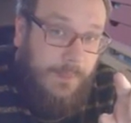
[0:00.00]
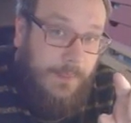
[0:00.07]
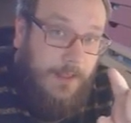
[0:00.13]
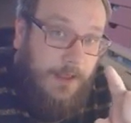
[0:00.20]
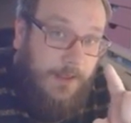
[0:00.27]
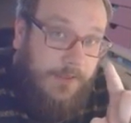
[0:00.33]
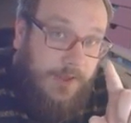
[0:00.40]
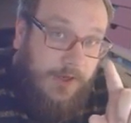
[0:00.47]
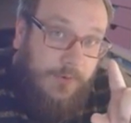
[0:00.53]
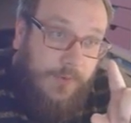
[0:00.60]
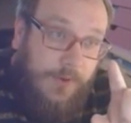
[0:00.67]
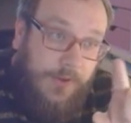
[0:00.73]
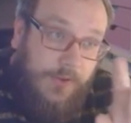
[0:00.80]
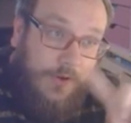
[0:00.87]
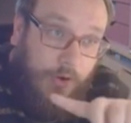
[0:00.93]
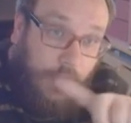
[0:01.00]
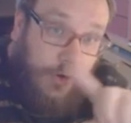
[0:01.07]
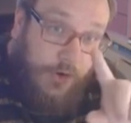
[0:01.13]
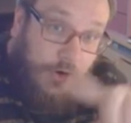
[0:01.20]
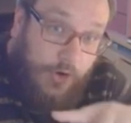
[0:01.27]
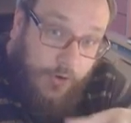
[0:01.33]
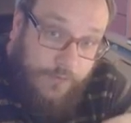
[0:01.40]
I think with
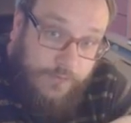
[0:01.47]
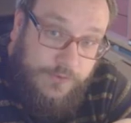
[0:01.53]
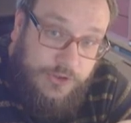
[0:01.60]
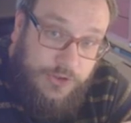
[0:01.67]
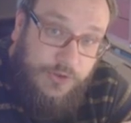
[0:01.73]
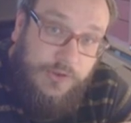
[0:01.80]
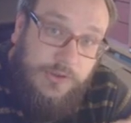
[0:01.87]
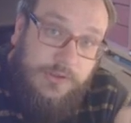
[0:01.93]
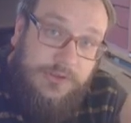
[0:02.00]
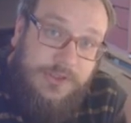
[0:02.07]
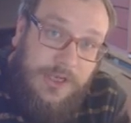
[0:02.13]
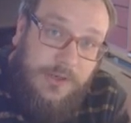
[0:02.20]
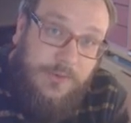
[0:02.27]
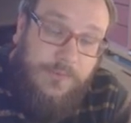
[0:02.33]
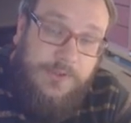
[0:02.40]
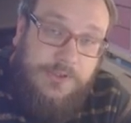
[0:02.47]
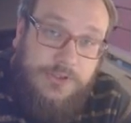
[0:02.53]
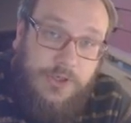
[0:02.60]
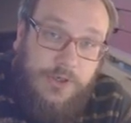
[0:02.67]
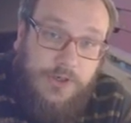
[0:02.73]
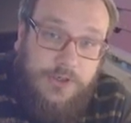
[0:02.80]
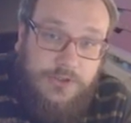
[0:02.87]
on-off toggles and with
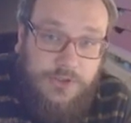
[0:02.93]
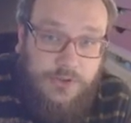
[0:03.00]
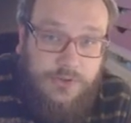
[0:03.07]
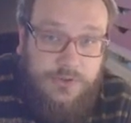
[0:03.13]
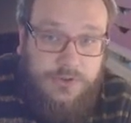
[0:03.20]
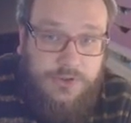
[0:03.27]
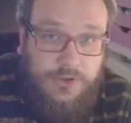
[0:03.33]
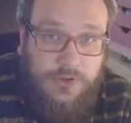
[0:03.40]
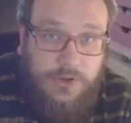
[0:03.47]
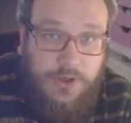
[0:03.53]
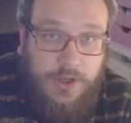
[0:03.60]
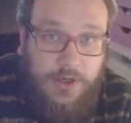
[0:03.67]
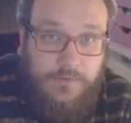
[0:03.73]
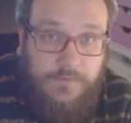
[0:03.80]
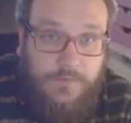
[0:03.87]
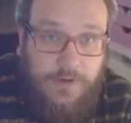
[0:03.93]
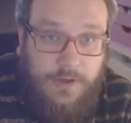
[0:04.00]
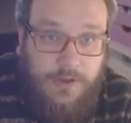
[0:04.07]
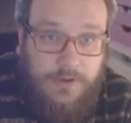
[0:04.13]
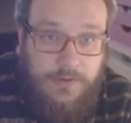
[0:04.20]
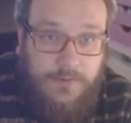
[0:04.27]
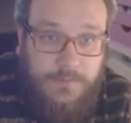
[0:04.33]
solo toggles, you can kind of
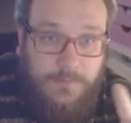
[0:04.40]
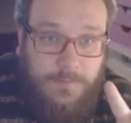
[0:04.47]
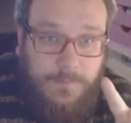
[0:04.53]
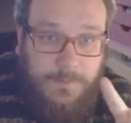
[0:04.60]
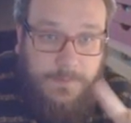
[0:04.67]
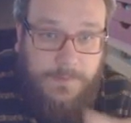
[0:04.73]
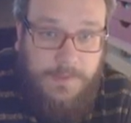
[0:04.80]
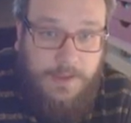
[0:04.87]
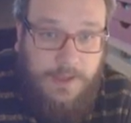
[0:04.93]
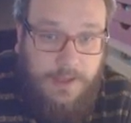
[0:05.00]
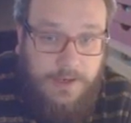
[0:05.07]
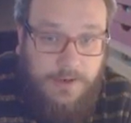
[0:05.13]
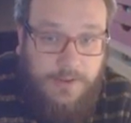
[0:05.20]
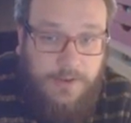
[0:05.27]
like get